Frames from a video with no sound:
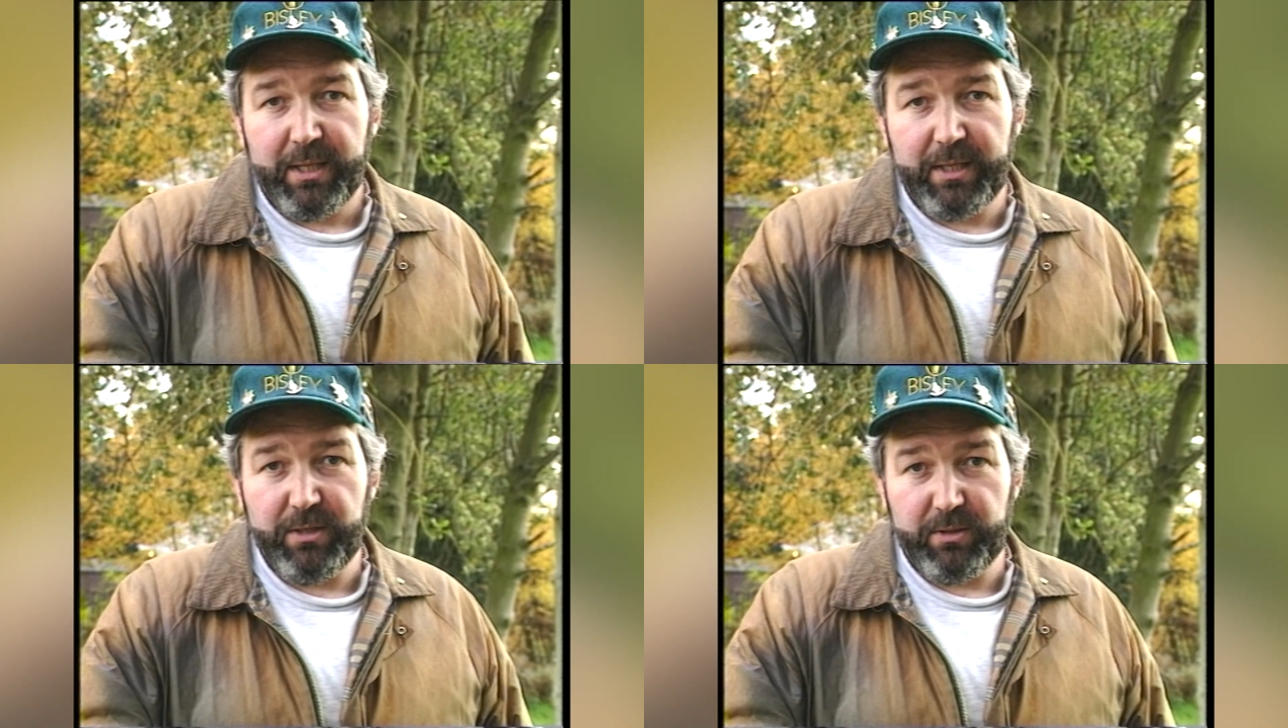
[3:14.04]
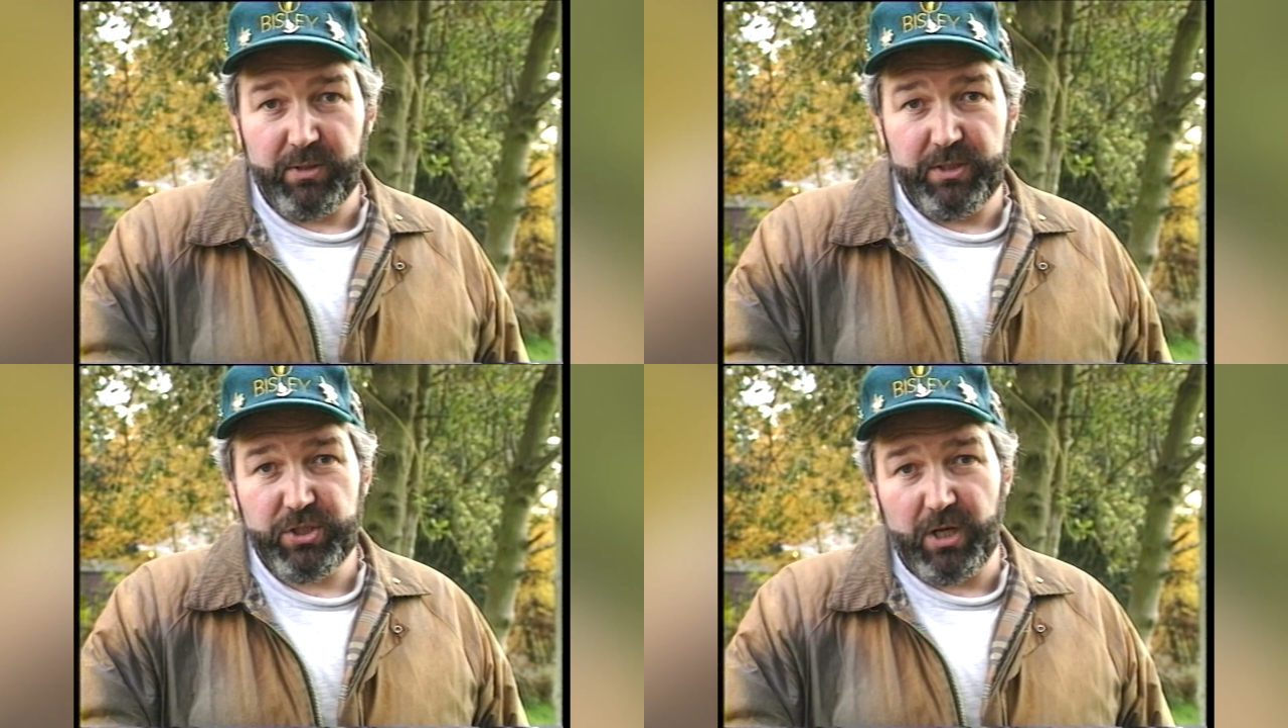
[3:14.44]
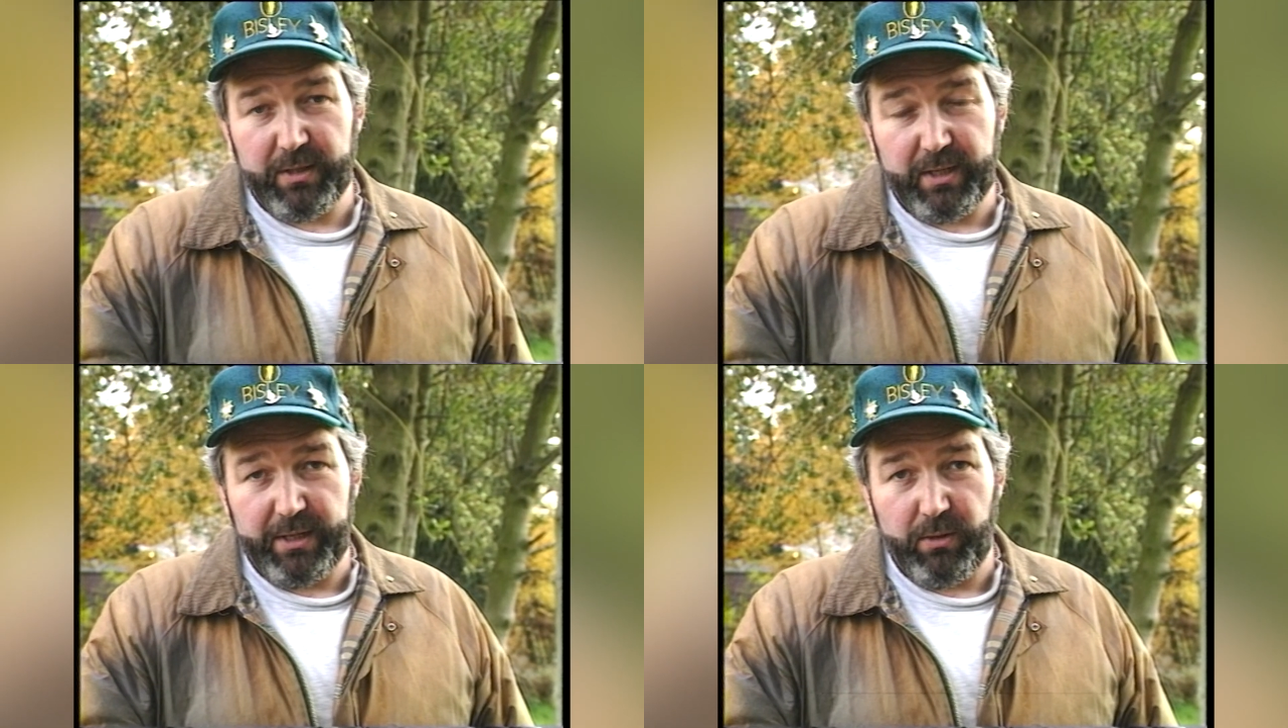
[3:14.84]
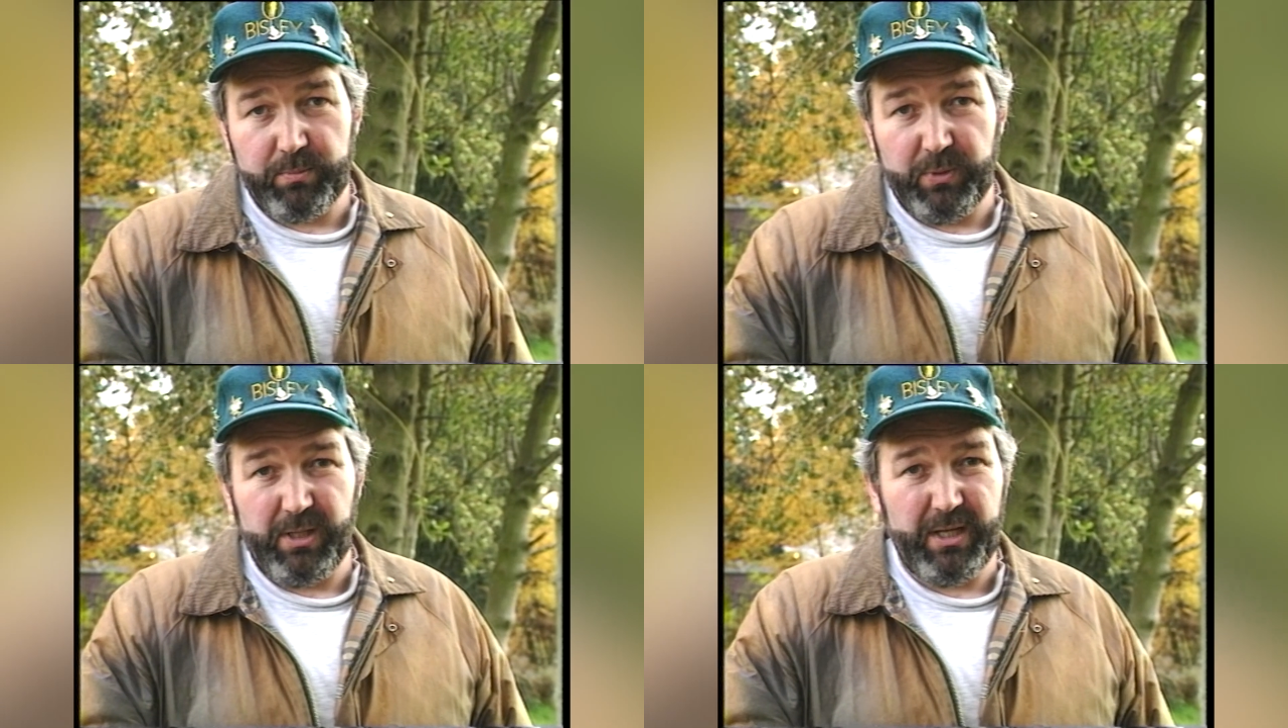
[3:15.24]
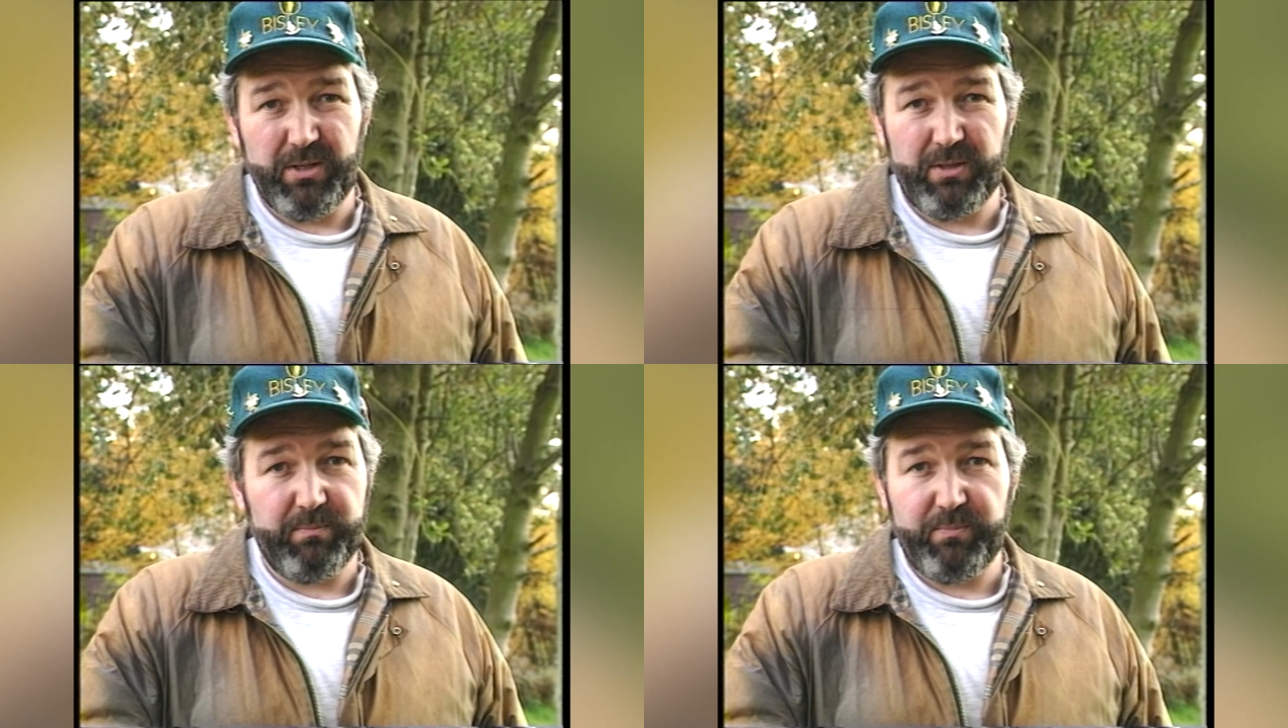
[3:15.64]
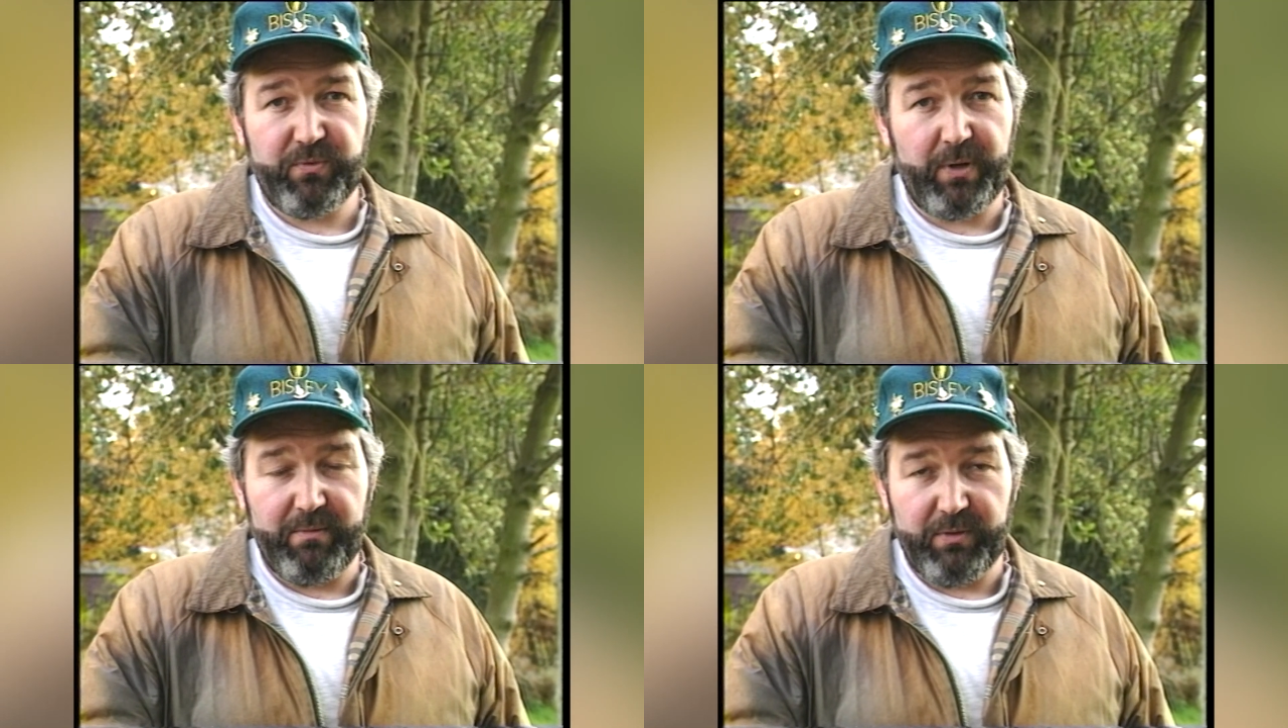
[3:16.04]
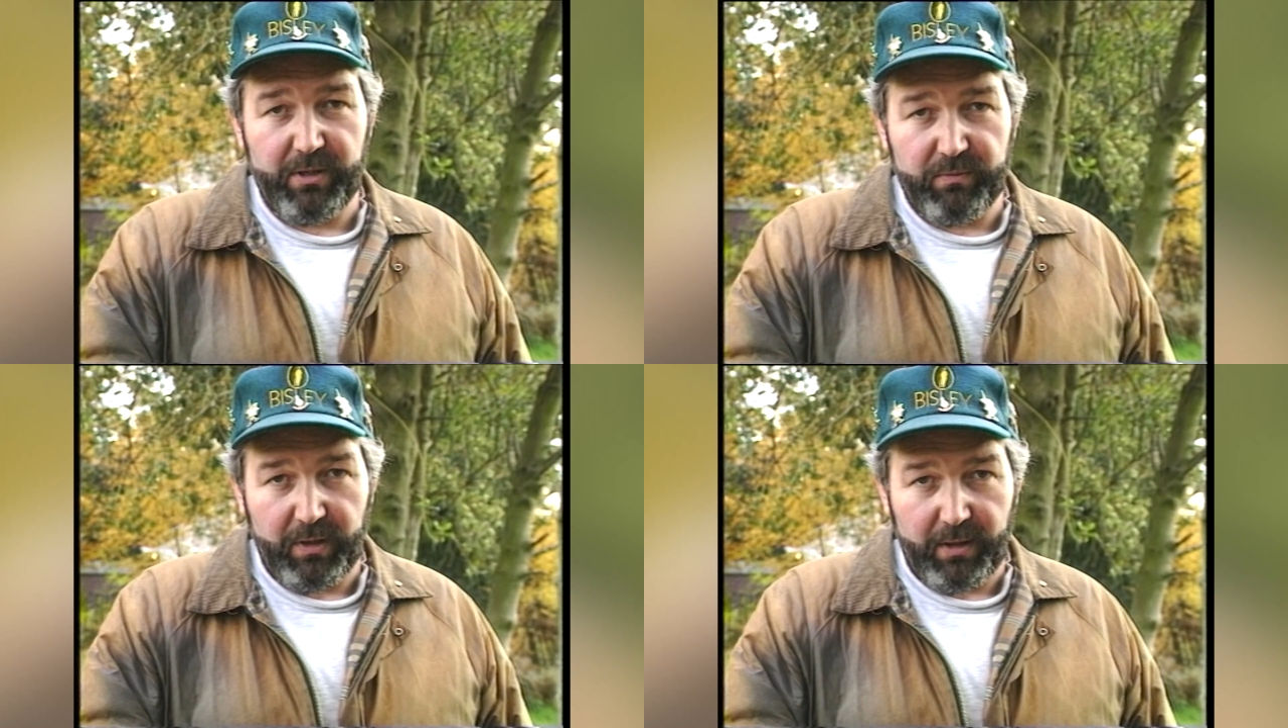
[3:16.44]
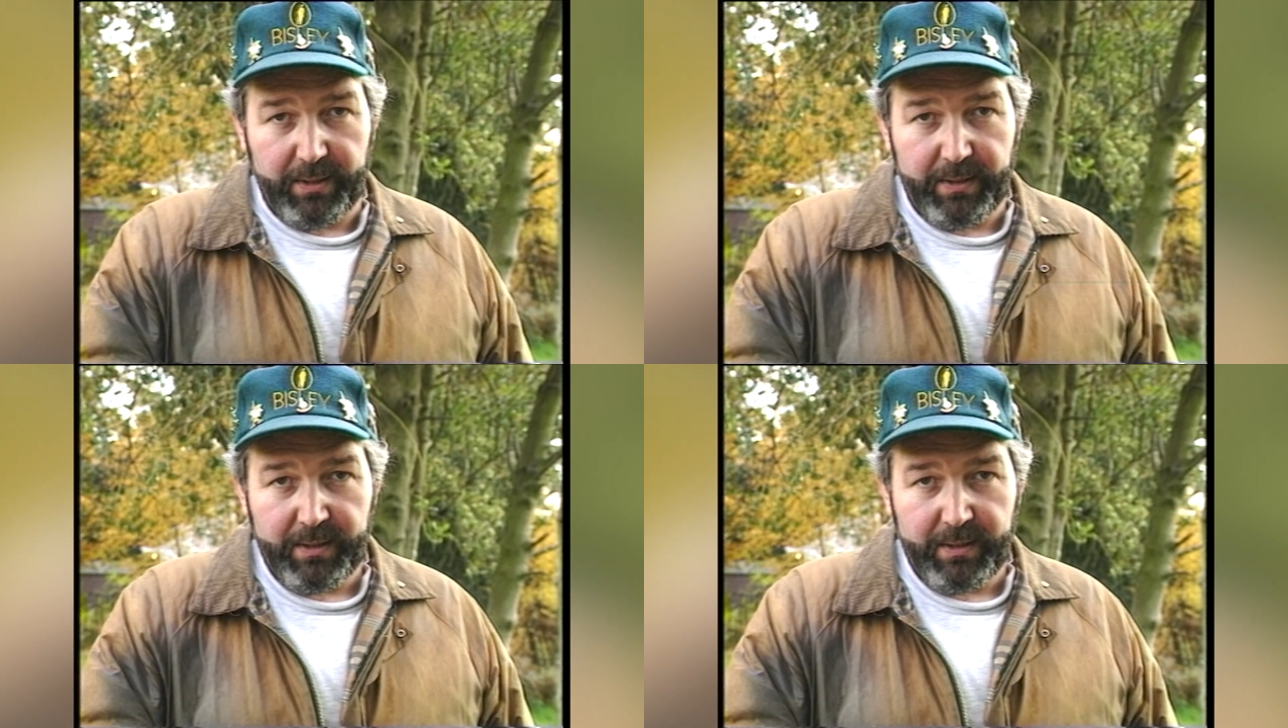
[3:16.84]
then you're going to jerk the gun ultimately and you're going to throw everything offline.